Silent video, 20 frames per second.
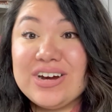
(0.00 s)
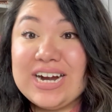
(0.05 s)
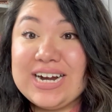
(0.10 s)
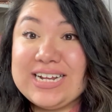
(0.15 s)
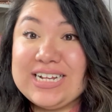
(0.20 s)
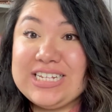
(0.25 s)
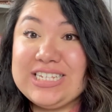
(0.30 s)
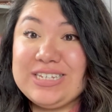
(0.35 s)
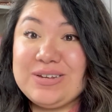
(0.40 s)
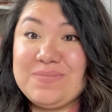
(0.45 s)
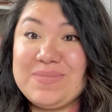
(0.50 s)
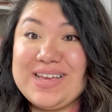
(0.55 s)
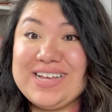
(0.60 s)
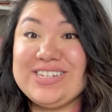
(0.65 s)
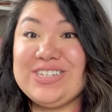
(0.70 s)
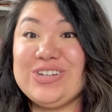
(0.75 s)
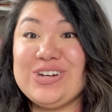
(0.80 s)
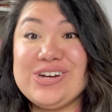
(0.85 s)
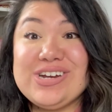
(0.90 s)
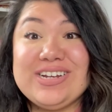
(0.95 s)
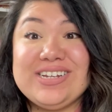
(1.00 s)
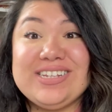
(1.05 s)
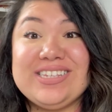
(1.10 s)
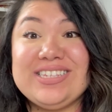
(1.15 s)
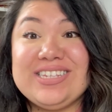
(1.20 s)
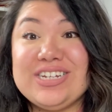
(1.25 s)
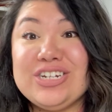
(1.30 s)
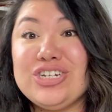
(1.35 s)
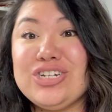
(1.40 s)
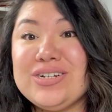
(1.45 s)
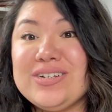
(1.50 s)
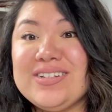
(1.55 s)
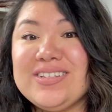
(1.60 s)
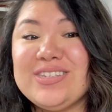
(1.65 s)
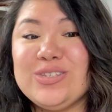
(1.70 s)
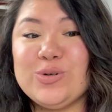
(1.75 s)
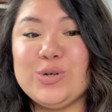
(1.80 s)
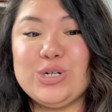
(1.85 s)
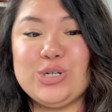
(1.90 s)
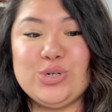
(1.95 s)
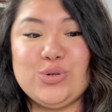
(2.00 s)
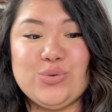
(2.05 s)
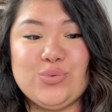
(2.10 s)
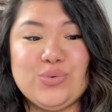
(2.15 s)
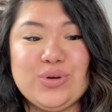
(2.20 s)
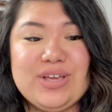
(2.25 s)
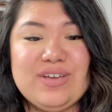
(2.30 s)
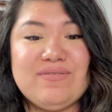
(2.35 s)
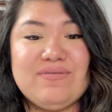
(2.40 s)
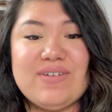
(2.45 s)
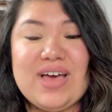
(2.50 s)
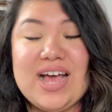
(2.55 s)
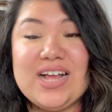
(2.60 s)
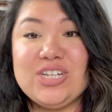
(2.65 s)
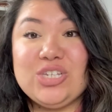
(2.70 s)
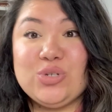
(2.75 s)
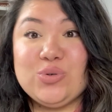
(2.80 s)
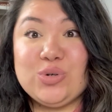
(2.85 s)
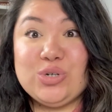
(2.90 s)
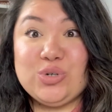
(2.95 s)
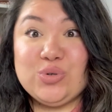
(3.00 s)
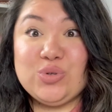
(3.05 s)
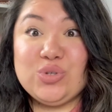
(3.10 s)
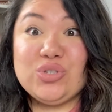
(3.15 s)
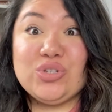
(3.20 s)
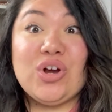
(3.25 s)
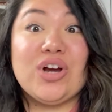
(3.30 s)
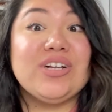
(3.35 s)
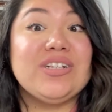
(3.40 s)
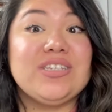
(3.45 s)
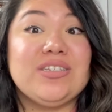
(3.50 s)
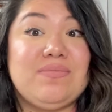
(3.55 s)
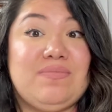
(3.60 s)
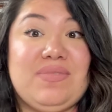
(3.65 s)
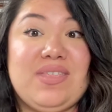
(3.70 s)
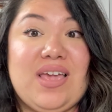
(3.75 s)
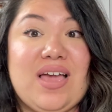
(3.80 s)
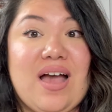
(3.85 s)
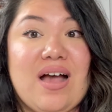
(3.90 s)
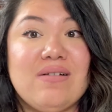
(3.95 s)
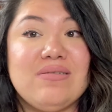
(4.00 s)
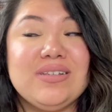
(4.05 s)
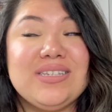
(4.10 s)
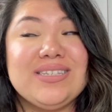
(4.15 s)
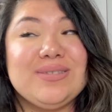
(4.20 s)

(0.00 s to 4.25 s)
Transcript: it is to make certain decisions, or to reinvest, or to start something else.